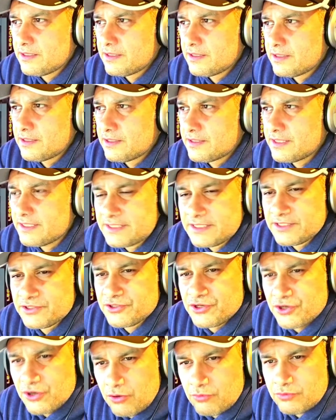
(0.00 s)
This is
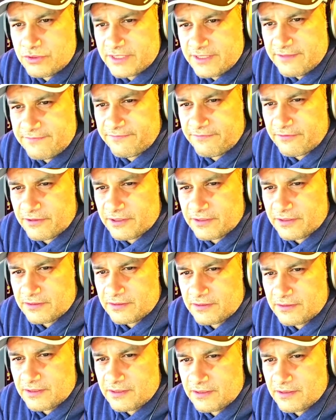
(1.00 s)
no different
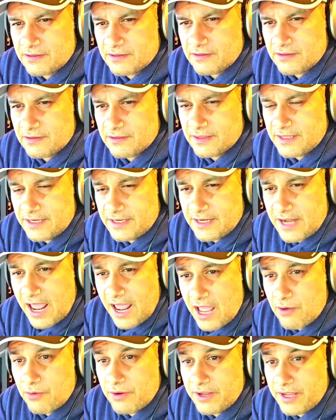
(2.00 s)
than
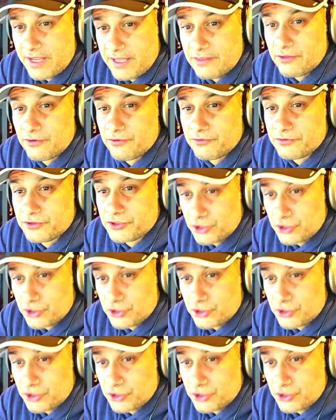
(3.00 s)
how Hitler